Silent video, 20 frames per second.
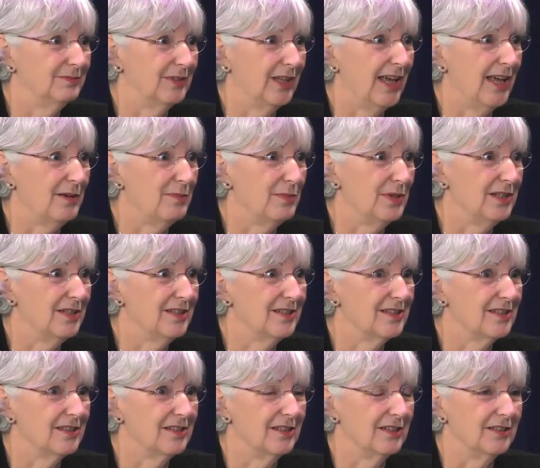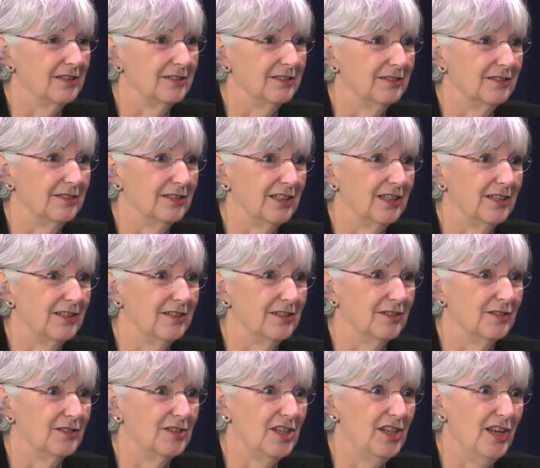the hat and mittens and the, the,
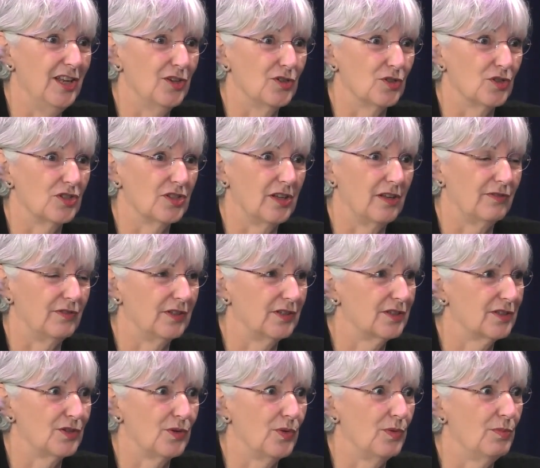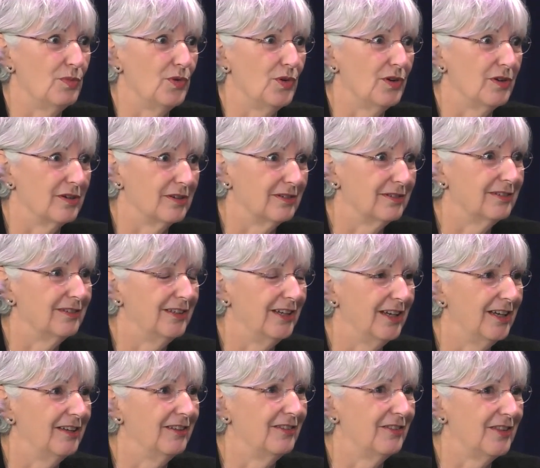the, teenager stuff. That's so important. Mm-hmm.
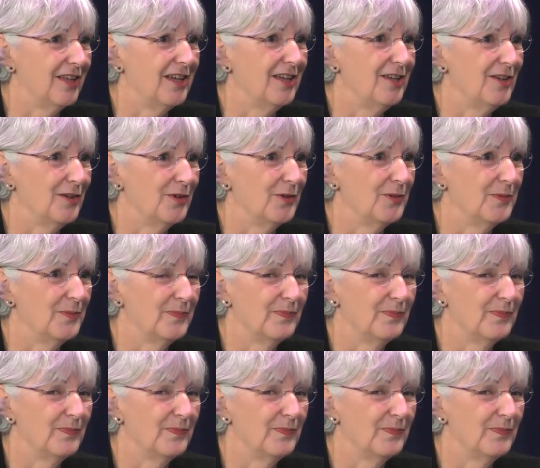Yeah, thank you.